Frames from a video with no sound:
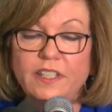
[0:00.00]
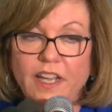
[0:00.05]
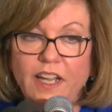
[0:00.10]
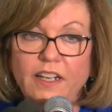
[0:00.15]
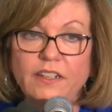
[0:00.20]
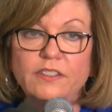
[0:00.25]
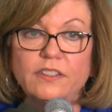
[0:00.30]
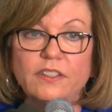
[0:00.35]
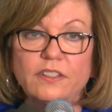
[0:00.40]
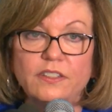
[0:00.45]

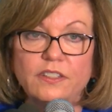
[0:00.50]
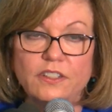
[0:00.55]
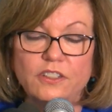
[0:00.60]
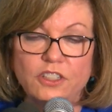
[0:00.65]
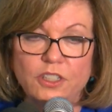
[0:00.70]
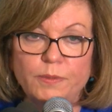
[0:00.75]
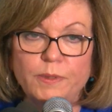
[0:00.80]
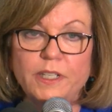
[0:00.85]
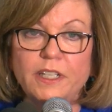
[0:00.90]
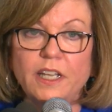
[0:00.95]
Texas that
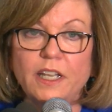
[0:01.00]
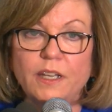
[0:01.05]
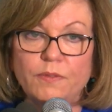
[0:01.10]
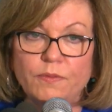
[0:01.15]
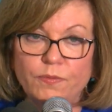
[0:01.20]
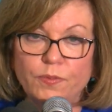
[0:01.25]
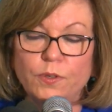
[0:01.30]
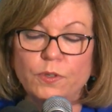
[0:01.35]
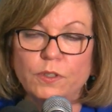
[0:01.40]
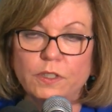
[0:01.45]
she became
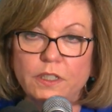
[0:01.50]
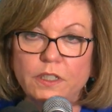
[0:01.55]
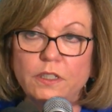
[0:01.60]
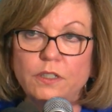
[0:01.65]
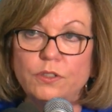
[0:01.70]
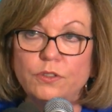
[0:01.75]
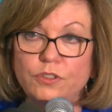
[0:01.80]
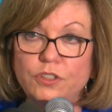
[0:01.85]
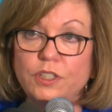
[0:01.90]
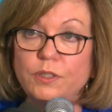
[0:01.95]
fully
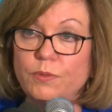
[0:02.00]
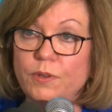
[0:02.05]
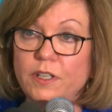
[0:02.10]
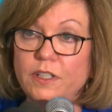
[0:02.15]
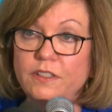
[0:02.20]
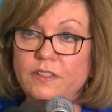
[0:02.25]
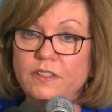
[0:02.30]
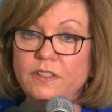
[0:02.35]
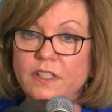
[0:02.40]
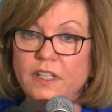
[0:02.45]
who she
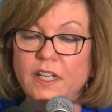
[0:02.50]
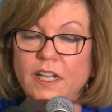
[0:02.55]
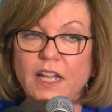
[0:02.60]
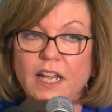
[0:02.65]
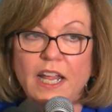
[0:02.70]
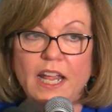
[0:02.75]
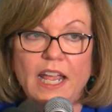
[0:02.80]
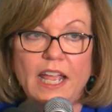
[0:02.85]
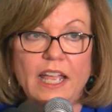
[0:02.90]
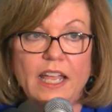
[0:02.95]
was.
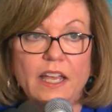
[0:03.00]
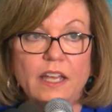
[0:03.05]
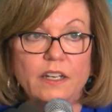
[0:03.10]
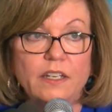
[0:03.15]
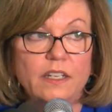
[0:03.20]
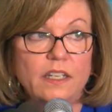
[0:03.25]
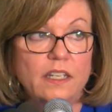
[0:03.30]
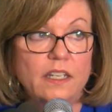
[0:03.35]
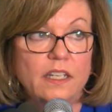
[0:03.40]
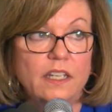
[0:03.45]

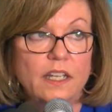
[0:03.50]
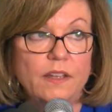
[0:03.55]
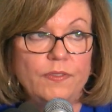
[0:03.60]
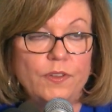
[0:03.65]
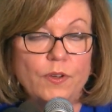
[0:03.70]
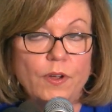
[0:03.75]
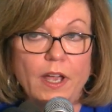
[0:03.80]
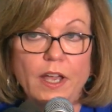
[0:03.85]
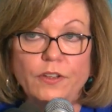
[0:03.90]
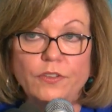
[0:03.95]
And if
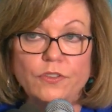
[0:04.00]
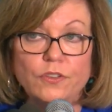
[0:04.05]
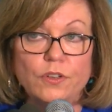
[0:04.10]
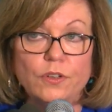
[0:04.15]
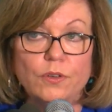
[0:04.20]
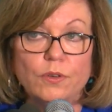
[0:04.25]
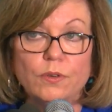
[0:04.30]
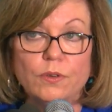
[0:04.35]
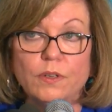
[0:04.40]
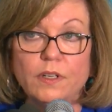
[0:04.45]
you ask
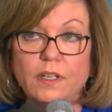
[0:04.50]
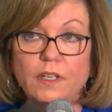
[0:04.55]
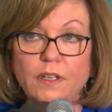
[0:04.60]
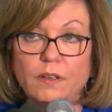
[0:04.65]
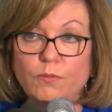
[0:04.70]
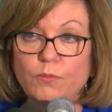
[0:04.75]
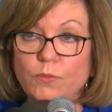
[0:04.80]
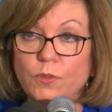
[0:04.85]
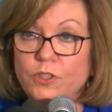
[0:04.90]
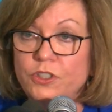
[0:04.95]
her
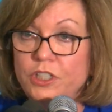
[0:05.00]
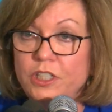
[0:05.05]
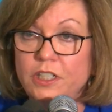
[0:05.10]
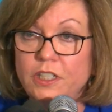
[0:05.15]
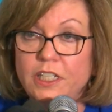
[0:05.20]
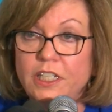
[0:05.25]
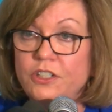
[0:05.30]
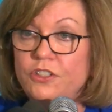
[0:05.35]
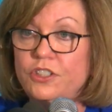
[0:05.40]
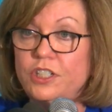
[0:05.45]
was she
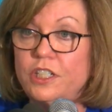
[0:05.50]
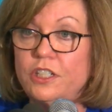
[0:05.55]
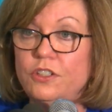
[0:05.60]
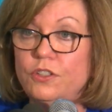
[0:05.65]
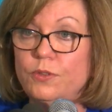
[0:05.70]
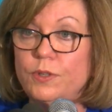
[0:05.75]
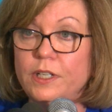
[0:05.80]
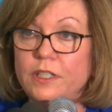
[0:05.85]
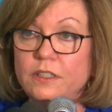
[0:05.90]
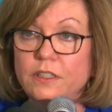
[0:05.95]
is she a
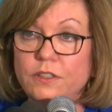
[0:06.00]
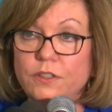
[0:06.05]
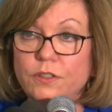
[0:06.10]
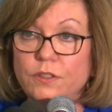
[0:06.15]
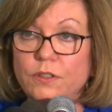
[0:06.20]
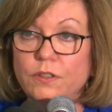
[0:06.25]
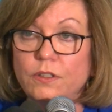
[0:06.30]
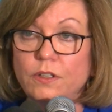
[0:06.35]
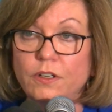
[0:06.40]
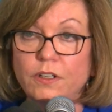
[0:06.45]
New
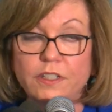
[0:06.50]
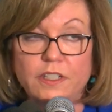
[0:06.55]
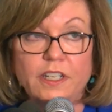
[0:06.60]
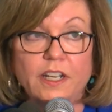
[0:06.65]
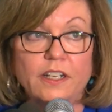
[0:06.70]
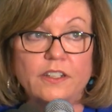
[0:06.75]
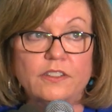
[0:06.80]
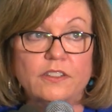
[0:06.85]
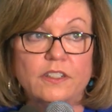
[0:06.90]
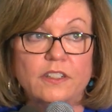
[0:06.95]
Englander or a
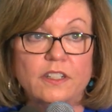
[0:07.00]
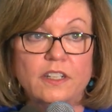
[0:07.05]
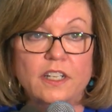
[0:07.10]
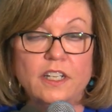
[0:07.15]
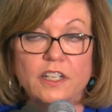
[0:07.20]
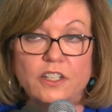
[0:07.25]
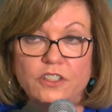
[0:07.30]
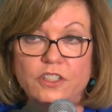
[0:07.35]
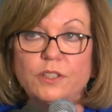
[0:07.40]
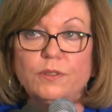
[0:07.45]
Texan?
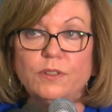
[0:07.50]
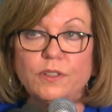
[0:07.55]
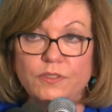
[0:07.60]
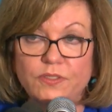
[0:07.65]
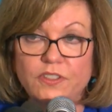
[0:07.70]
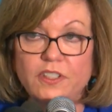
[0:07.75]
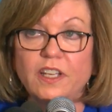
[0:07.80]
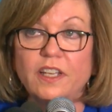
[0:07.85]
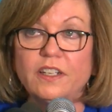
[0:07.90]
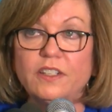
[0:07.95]
She would have
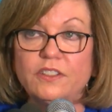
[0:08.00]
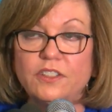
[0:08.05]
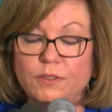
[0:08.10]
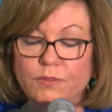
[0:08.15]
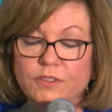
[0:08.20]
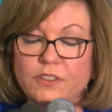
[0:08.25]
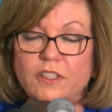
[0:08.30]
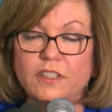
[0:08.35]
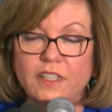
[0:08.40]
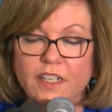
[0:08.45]
said she
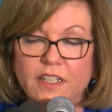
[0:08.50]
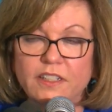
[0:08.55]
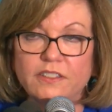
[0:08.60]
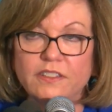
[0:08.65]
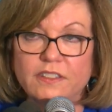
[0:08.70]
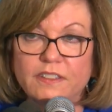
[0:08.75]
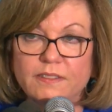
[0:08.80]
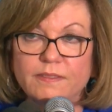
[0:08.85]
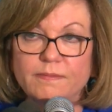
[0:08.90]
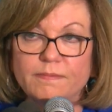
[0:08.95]
was a
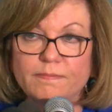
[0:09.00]
Texan.